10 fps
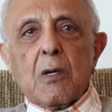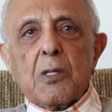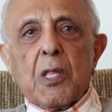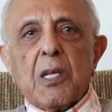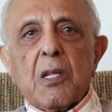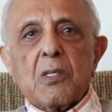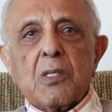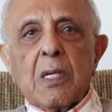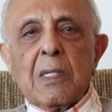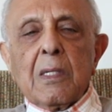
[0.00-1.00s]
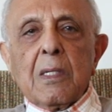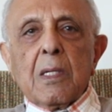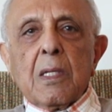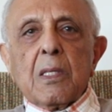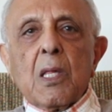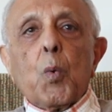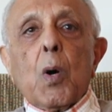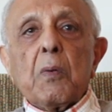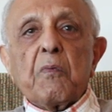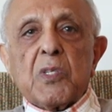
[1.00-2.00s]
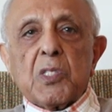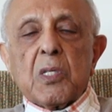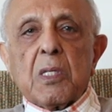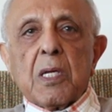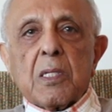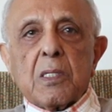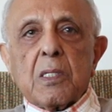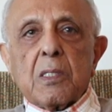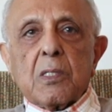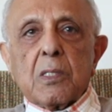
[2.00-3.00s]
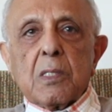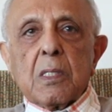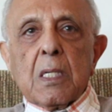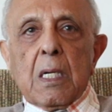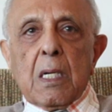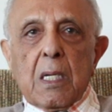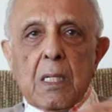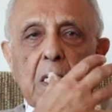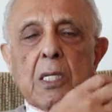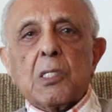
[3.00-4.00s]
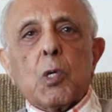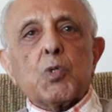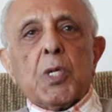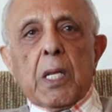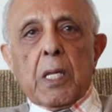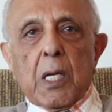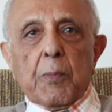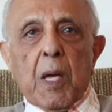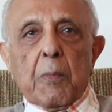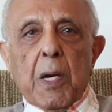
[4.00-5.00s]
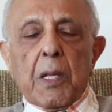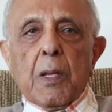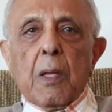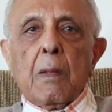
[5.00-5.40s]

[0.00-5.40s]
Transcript: But that is the one visit that is outstanding in my mind,